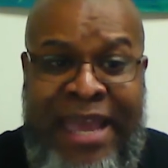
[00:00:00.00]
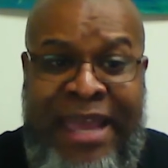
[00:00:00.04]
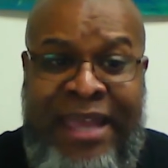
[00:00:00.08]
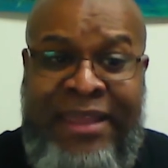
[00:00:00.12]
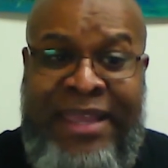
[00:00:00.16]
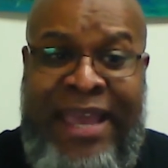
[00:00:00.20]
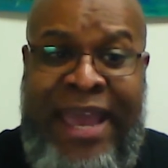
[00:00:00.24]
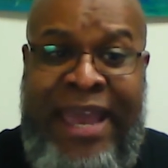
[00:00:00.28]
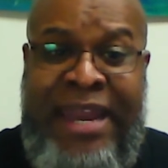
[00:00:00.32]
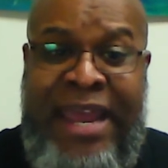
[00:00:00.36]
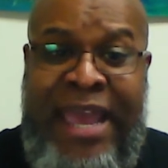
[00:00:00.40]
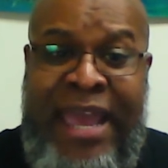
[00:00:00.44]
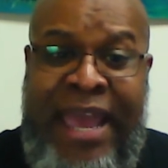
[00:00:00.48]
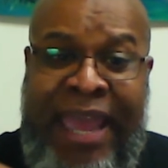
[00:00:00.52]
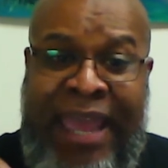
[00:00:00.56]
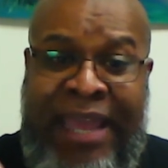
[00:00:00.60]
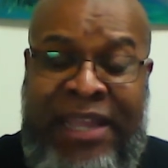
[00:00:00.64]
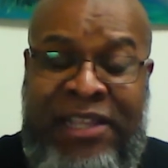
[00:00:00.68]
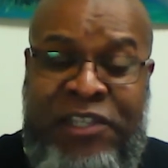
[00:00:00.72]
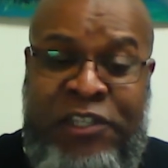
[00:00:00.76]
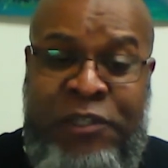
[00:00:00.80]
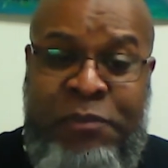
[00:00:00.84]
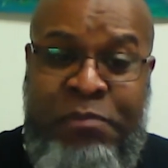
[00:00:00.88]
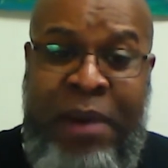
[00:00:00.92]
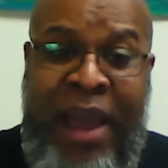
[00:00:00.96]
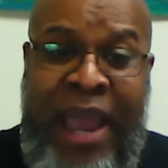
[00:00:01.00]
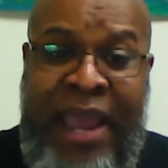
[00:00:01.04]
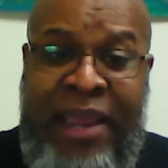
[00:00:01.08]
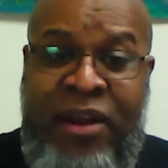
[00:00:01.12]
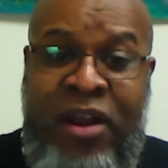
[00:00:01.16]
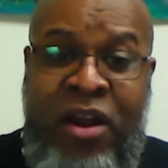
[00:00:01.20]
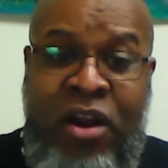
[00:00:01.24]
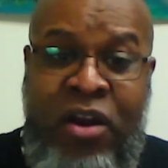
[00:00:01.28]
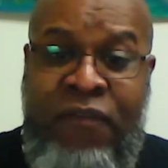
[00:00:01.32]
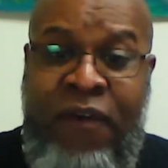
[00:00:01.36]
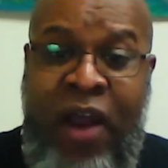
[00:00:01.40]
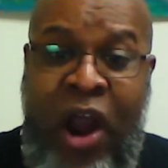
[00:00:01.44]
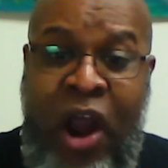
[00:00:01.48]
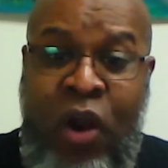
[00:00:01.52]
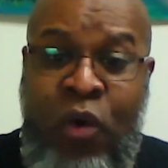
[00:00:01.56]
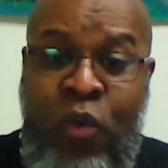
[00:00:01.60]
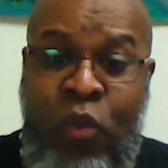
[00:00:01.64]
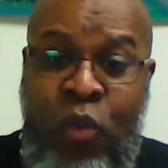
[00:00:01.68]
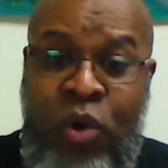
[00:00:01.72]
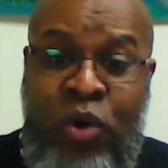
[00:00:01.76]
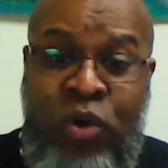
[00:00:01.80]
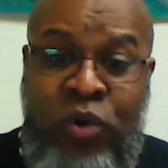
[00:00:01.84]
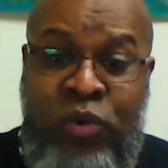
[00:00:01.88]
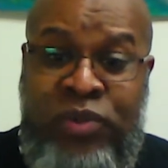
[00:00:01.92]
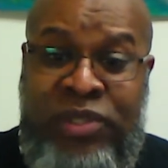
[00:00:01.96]
that in spite of our
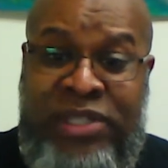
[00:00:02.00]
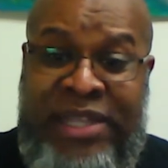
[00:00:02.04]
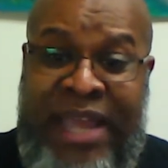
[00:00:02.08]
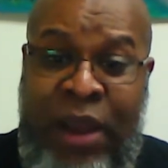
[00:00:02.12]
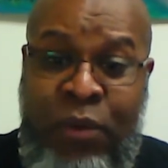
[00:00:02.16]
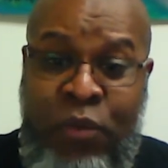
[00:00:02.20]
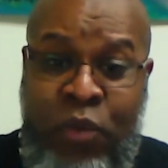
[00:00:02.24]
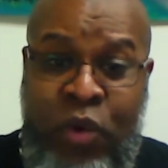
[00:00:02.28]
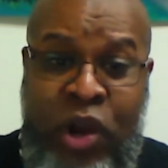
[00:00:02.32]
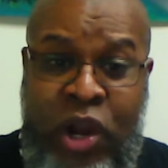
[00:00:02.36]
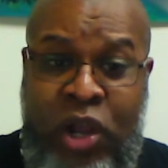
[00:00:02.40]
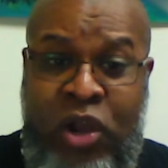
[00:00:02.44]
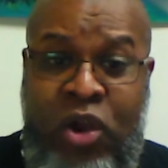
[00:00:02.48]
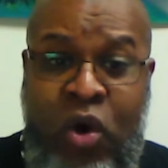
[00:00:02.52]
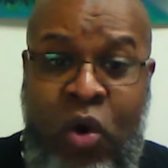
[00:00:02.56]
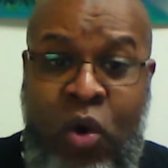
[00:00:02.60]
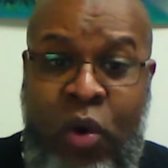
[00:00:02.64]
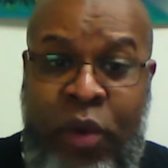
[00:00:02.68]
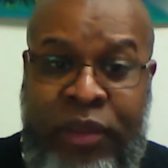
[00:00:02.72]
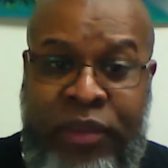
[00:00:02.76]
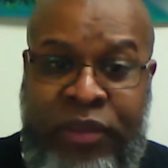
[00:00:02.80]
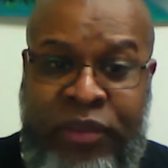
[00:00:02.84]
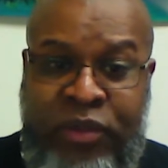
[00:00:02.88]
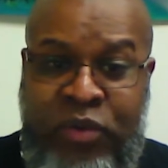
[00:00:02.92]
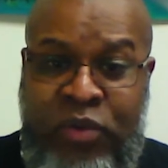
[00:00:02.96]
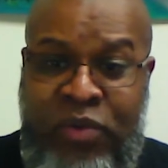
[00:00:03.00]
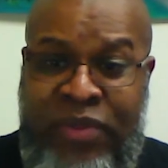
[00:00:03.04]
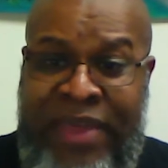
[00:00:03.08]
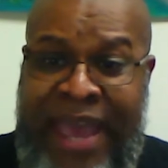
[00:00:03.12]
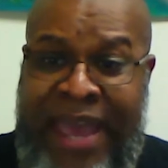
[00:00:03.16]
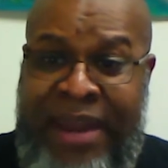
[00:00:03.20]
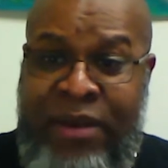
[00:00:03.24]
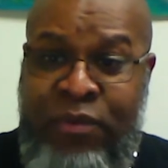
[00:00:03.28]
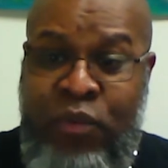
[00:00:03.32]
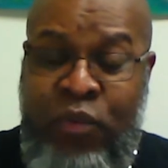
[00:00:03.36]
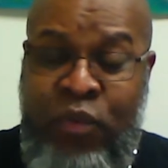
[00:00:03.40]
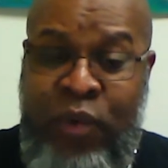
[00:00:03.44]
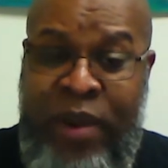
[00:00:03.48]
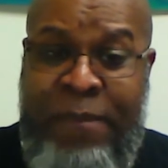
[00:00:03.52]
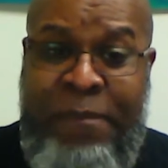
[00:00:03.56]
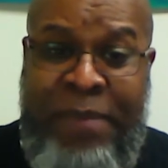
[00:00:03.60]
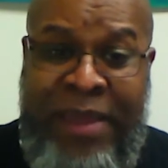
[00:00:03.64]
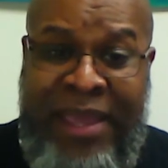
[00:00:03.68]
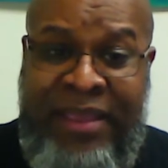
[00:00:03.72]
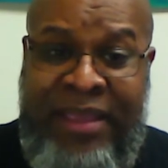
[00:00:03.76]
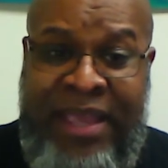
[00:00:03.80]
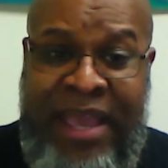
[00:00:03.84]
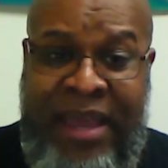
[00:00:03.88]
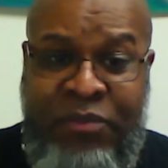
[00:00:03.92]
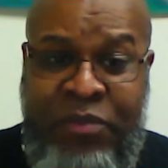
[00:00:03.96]
wounds that we're going through, that
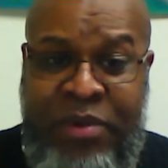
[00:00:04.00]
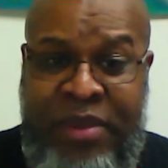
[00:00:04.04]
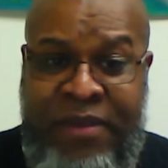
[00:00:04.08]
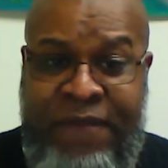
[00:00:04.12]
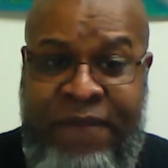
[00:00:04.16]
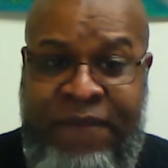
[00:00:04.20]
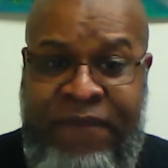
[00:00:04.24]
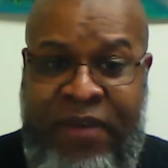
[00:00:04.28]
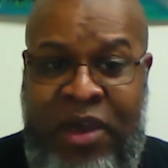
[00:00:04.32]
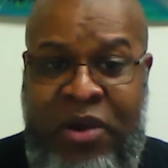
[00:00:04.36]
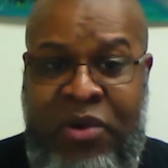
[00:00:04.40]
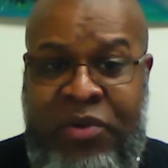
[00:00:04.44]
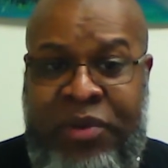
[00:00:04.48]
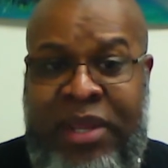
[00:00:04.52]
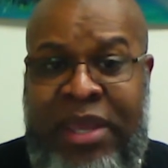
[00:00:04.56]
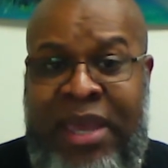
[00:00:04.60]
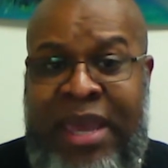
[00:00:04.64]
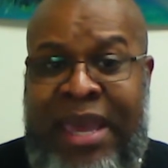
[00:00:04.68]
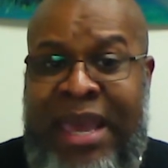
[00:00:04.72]
ripping that we felt,